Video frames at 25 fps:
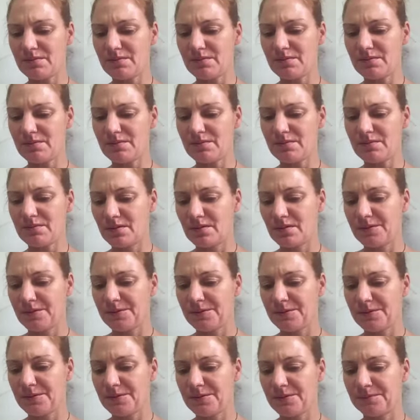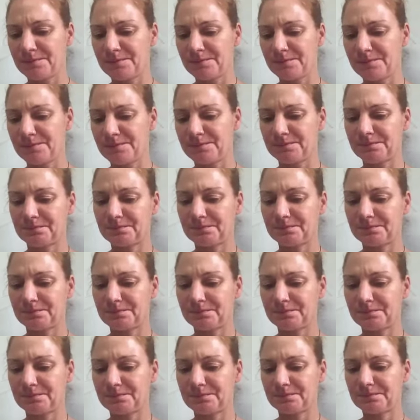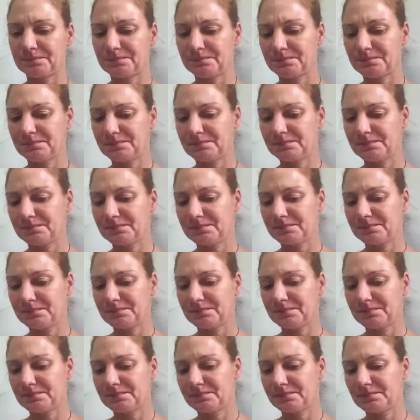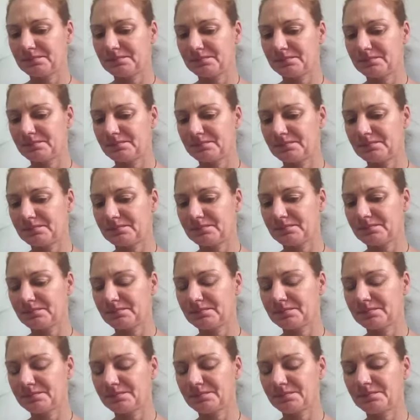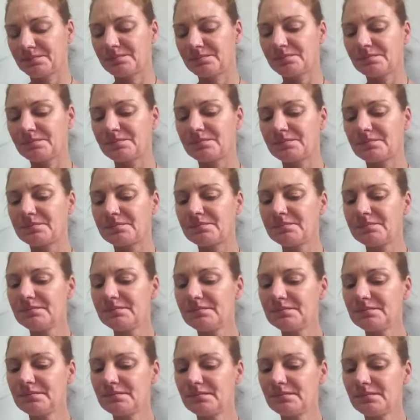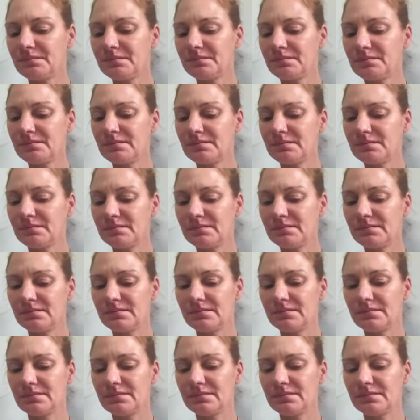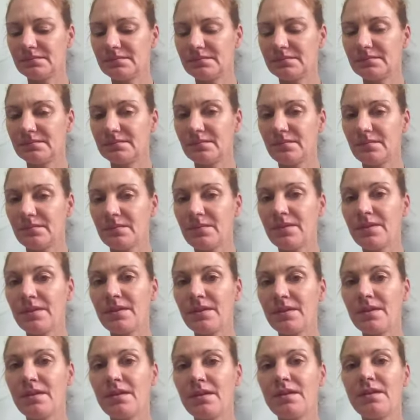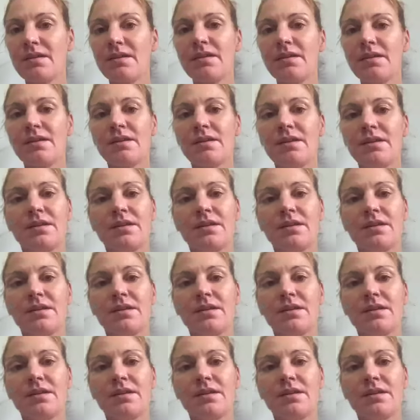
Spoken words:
No one is speaking in this clip.